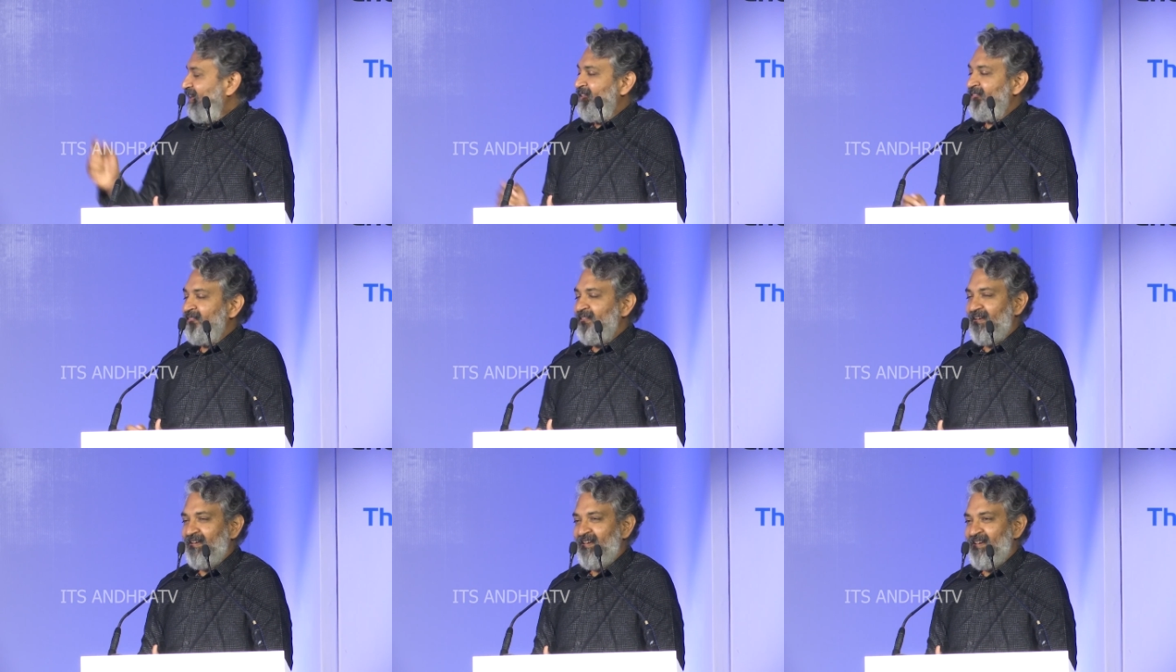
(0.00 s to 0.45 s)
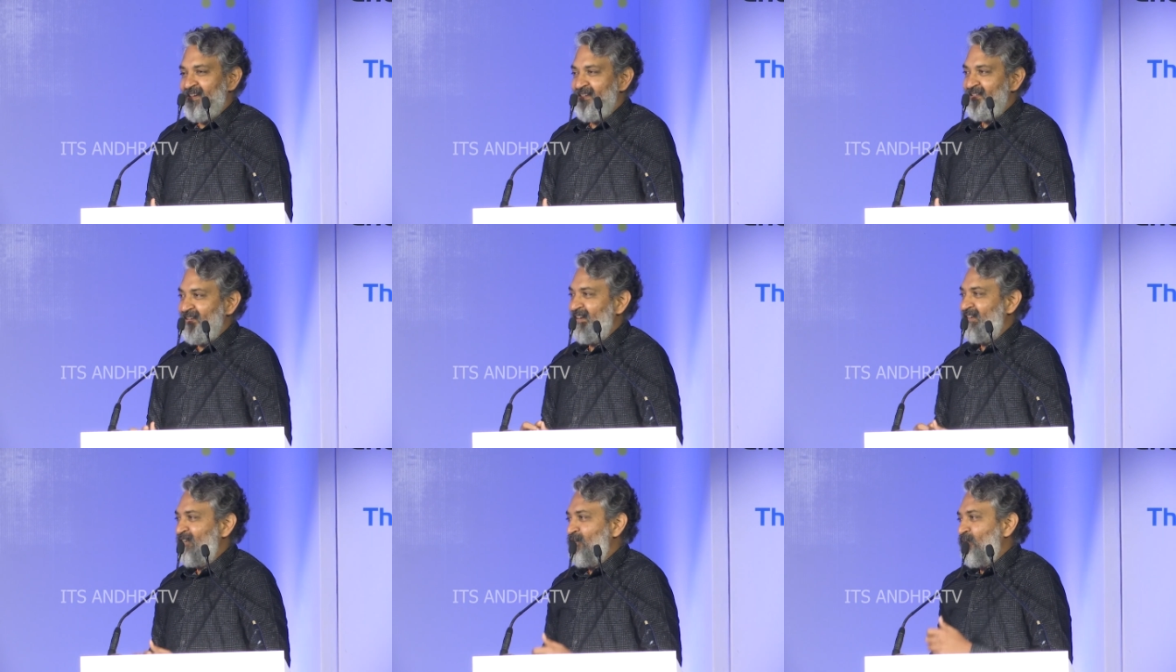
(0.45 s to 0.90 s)
in the
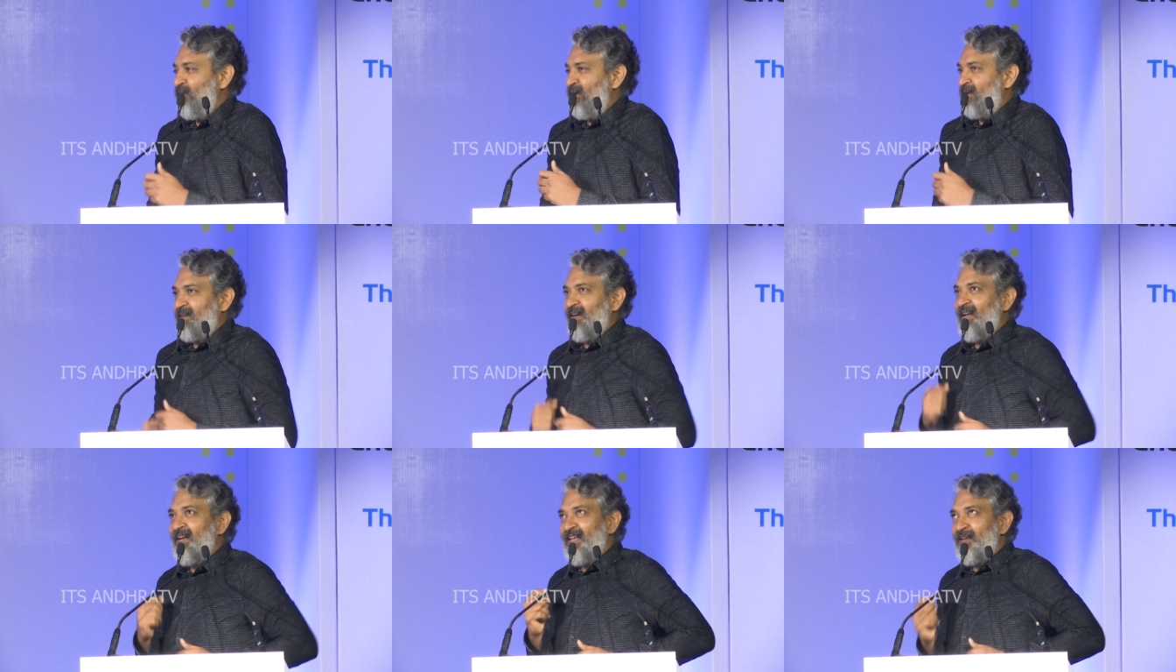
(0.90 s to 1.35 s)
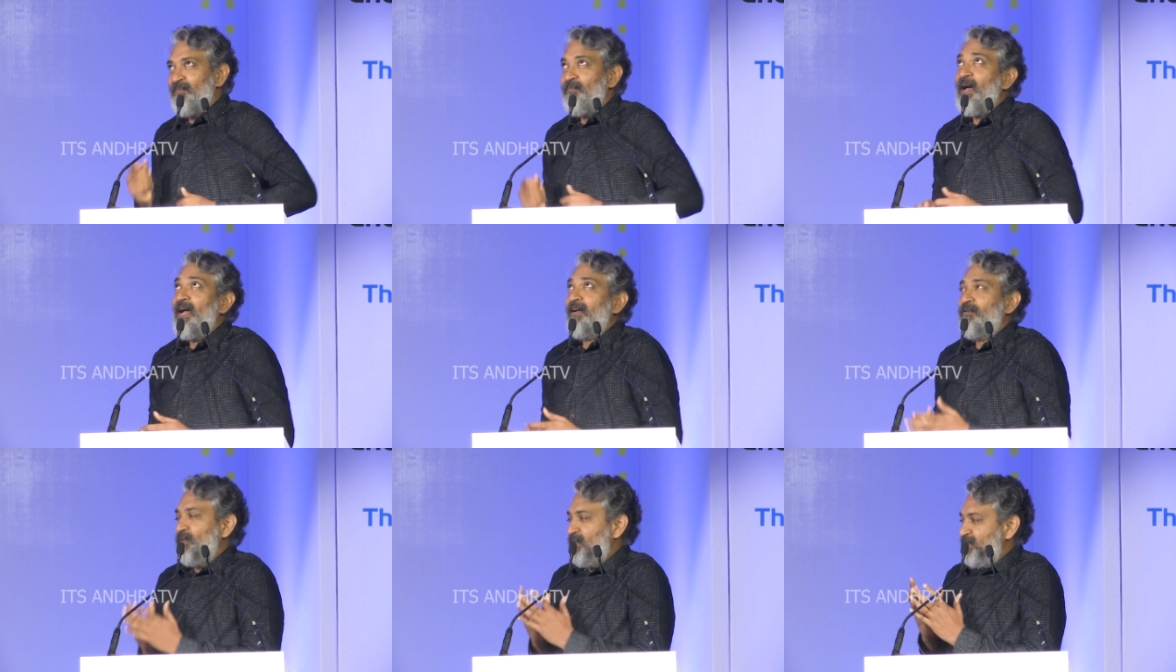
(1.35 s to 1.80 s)
air and you were running
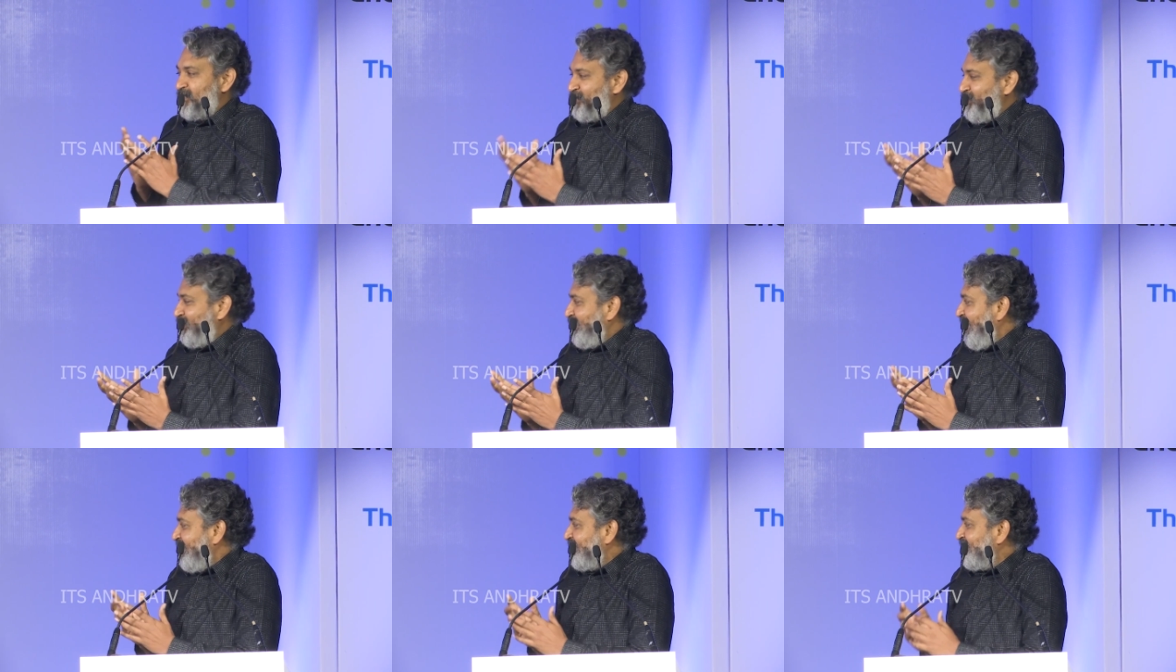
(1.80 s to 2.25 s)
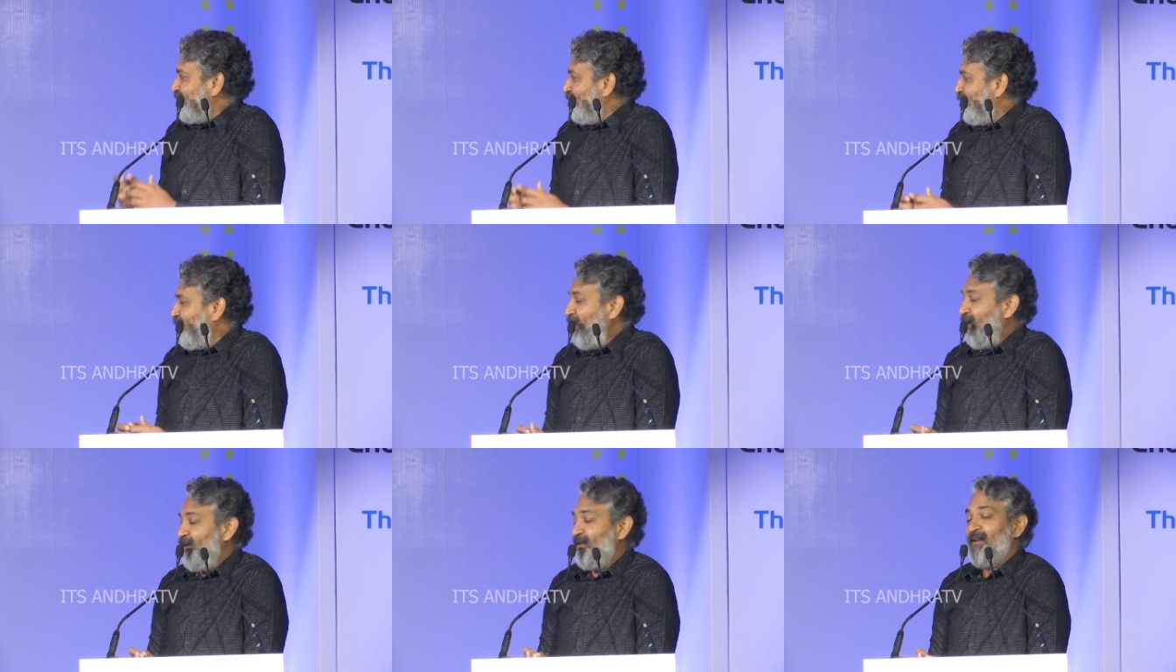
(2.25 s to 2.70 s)
backwards to catch the
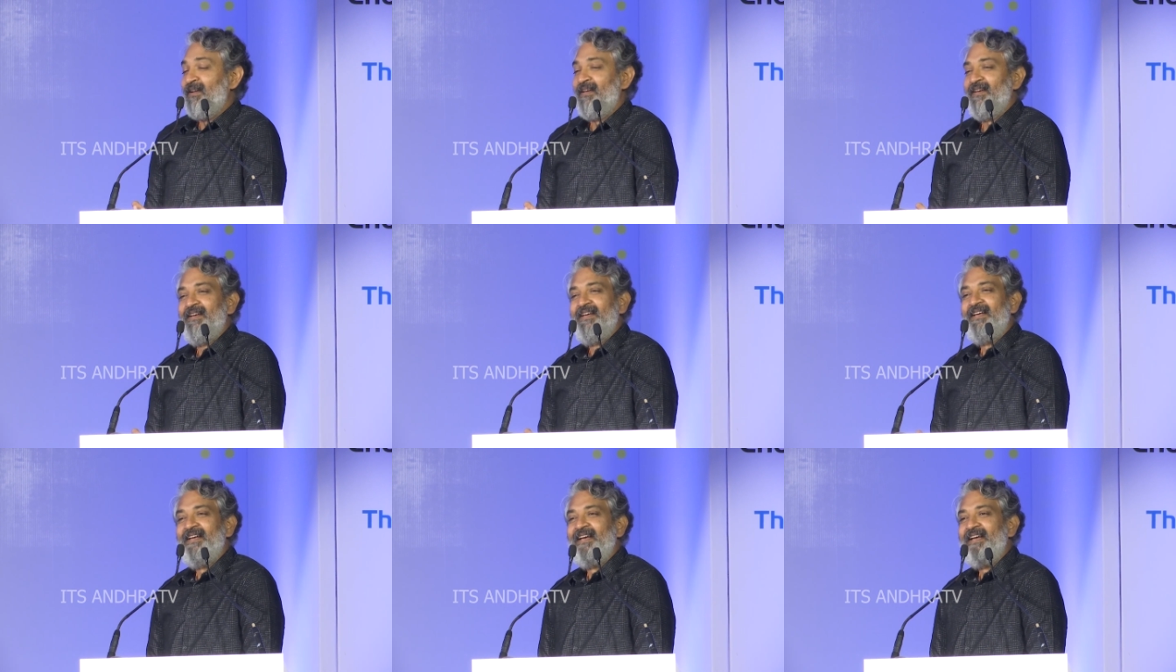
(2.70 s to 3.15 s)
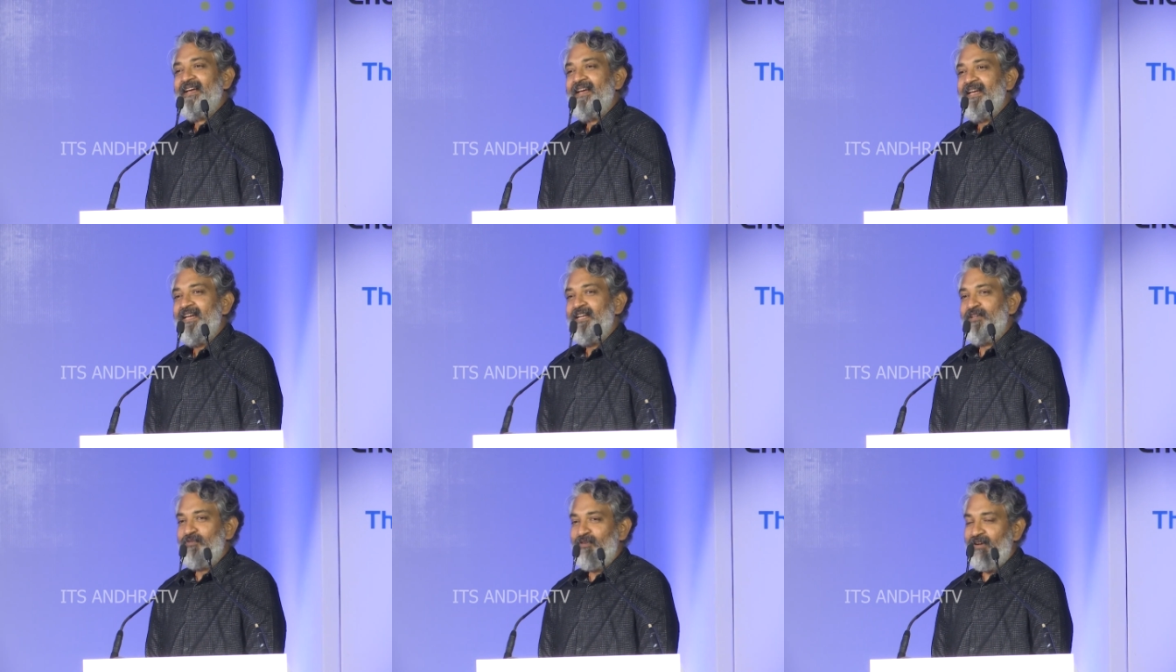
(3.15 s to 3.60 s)
ball,
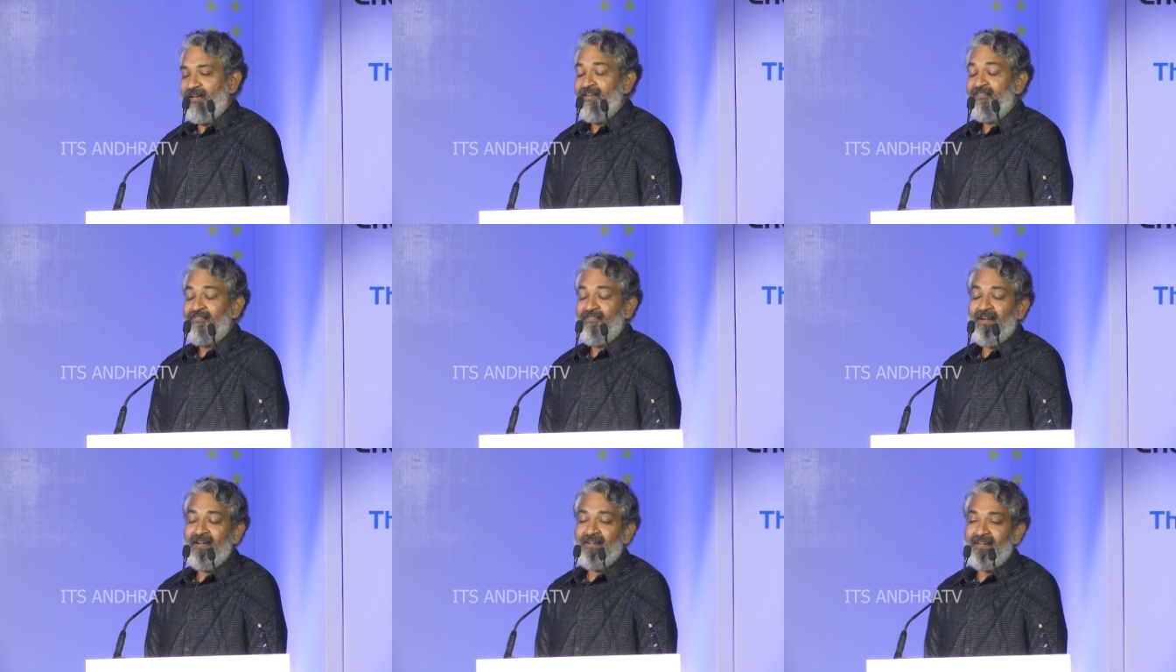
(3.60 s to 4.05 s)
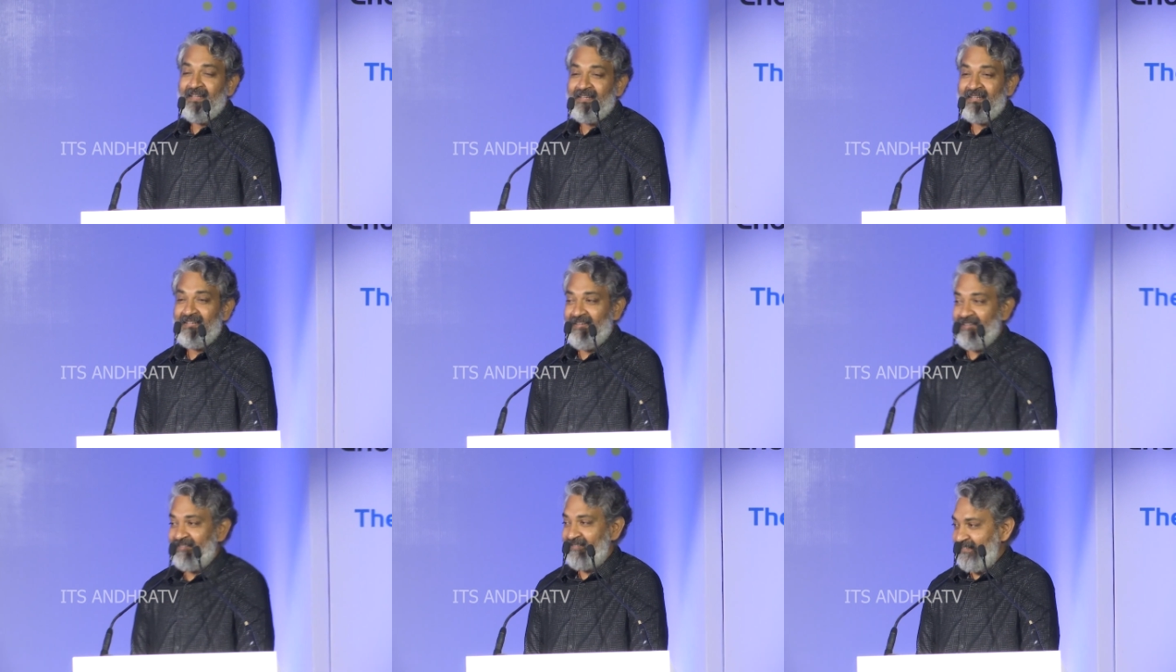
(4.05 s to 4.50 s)
it felt
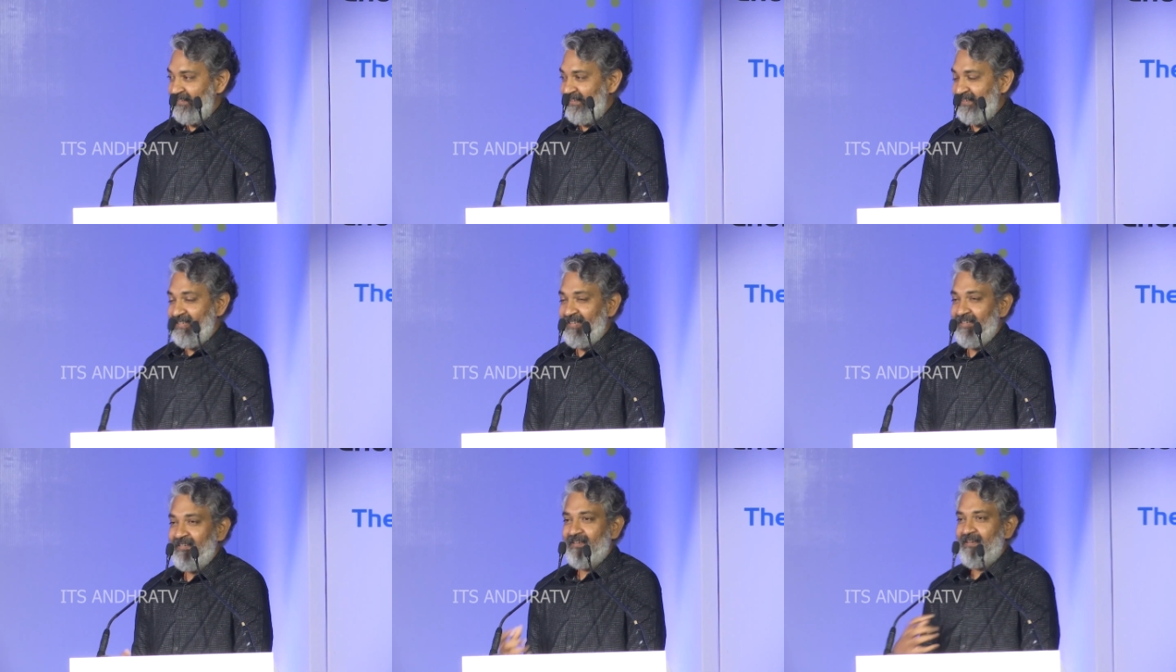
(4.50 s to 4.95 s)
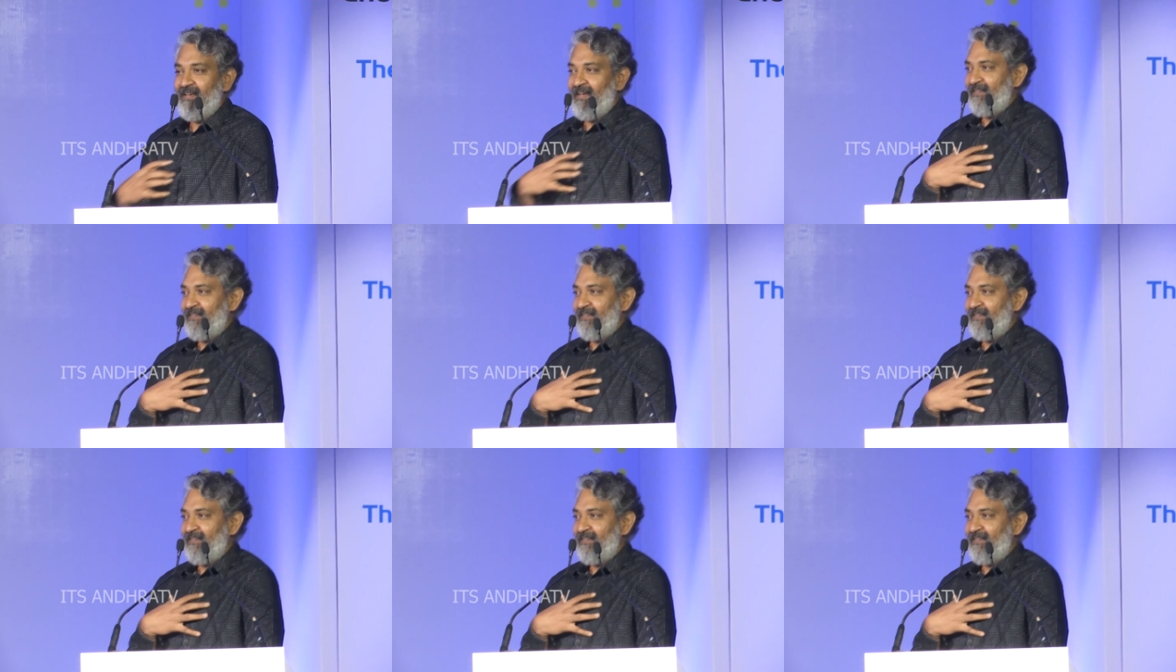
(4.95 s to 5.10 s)
like an eternity.